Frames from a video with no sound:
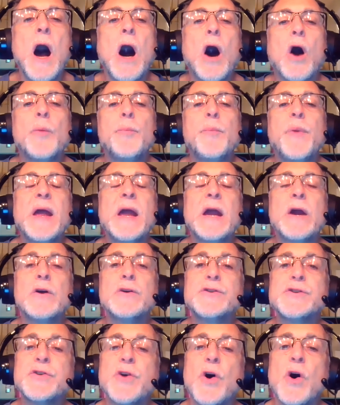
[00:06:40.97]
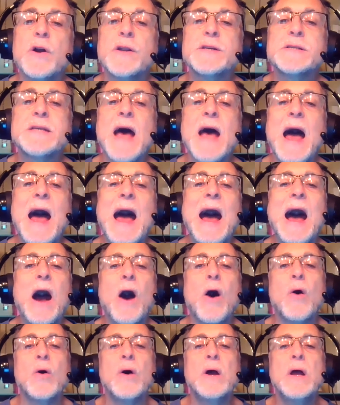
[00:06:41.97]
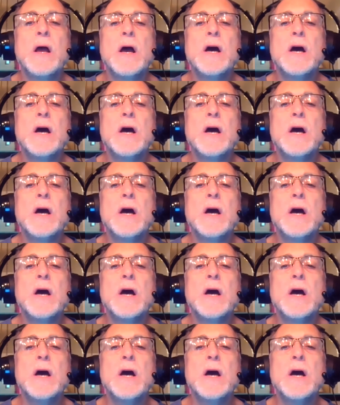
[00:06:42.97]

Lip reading: our parents taught us how